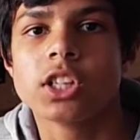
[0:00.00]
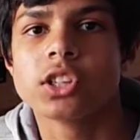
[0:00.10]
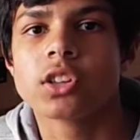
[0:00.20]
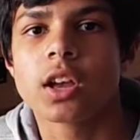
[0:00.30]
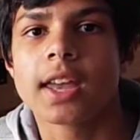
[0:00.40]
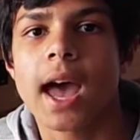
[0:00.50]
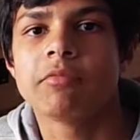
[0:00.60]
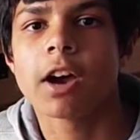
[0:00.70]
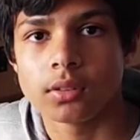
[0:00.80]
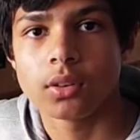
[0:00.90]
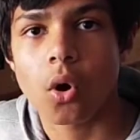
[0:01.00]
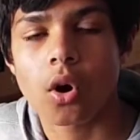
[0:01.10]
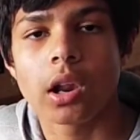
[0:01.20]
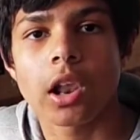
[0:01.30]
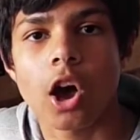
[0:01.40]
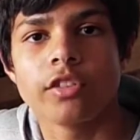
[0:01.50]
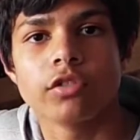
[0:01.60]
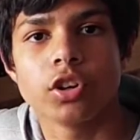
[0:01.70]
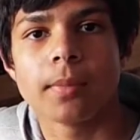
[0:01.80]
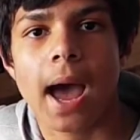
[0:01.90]
is the camera on the
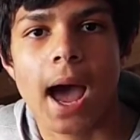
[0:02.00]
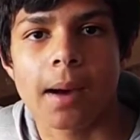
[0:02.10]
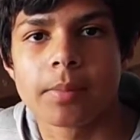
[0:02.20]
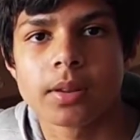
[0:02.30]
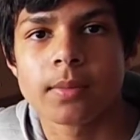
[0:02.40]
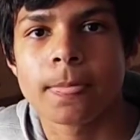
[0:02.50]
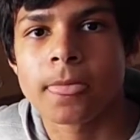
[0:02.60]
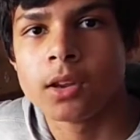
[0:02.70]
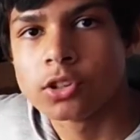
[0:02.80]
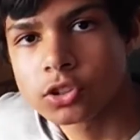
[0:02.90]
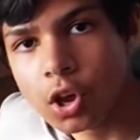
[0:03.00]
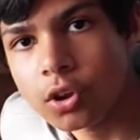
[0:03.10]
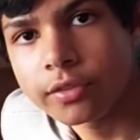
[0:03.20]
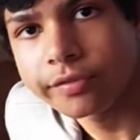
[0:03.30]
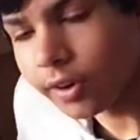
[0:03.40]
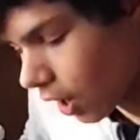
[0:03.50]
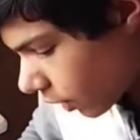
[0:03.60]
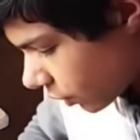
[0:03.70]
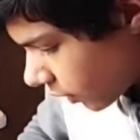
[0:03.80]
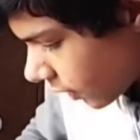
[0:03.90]
Lightroom app. So
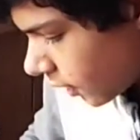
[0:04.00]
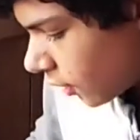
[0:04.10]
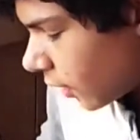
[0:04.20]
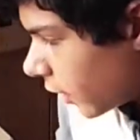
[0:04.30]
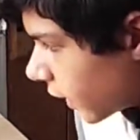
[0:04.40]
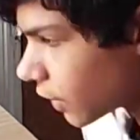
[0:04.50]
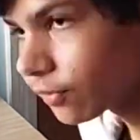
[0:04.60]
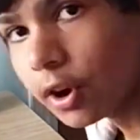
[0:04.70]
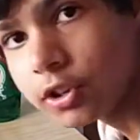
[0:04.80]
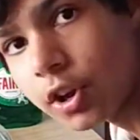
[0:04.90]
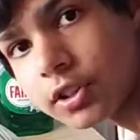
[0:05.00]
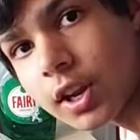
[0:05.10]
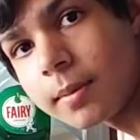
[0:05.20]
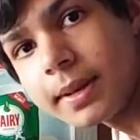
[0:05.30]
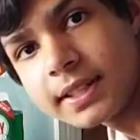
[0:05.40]
first, this photo is going to be